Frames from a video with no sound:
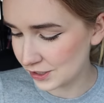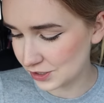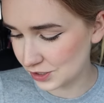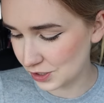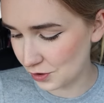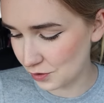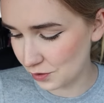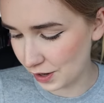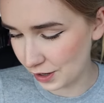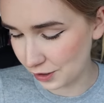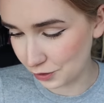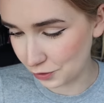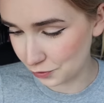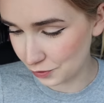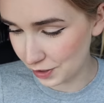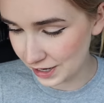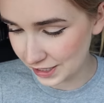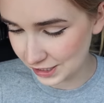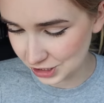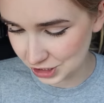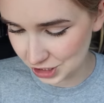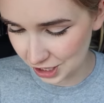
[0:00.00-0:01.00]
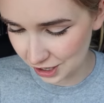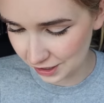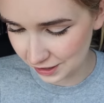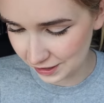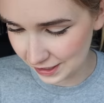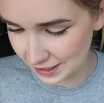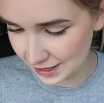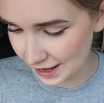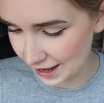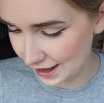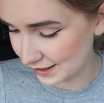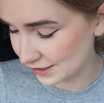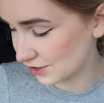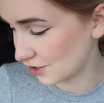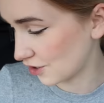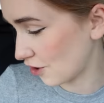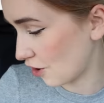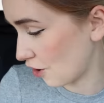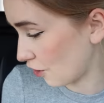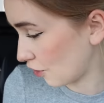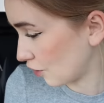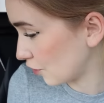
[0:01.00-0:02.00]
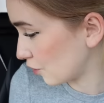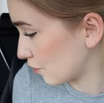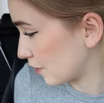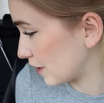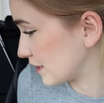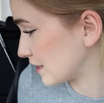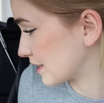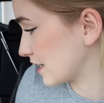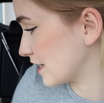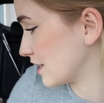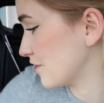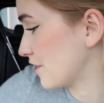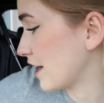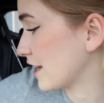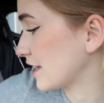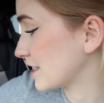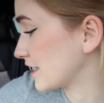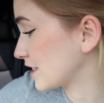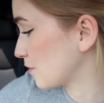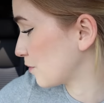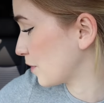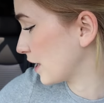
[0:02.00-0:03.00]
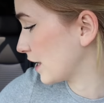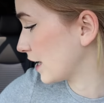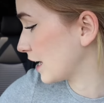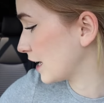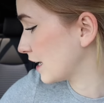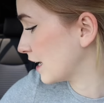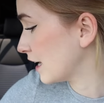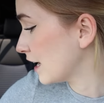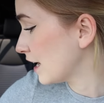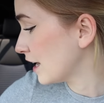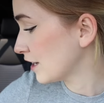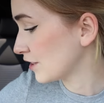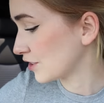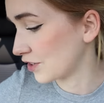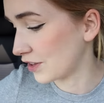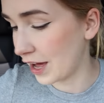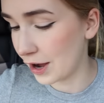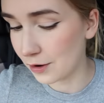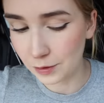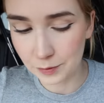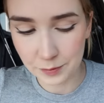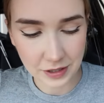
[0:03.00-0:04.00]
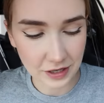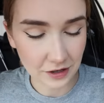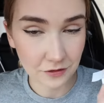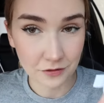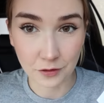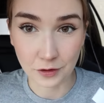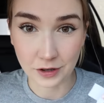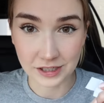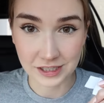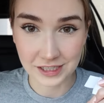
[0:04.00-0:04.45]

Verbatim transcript: So a great charity, as are all the ones that you guys submitted. So that will be for